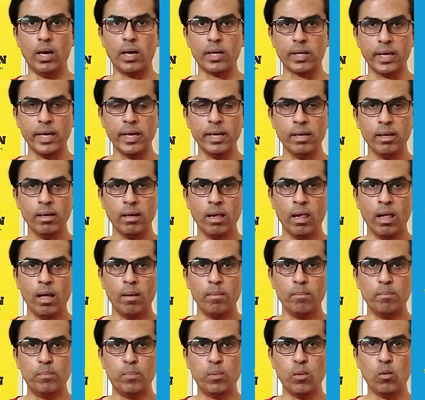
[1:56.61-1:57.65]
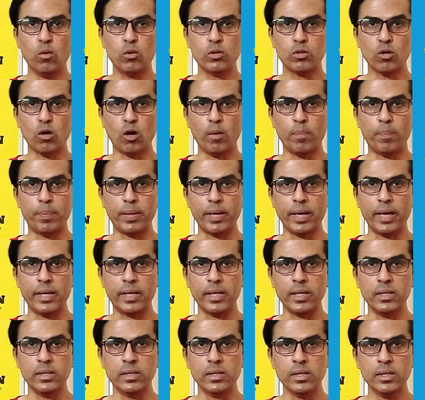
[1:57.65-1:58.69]
again both operate
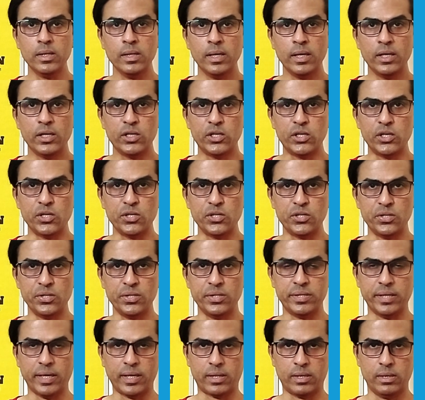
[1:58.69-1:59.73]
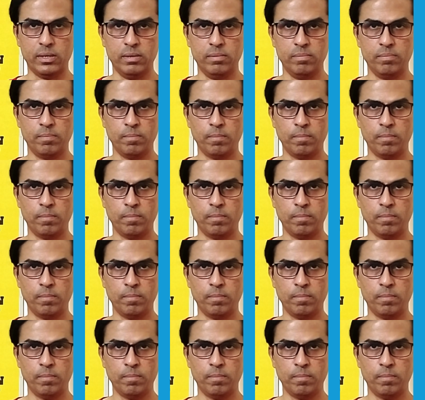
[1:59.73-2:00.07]
in the tertiary sector,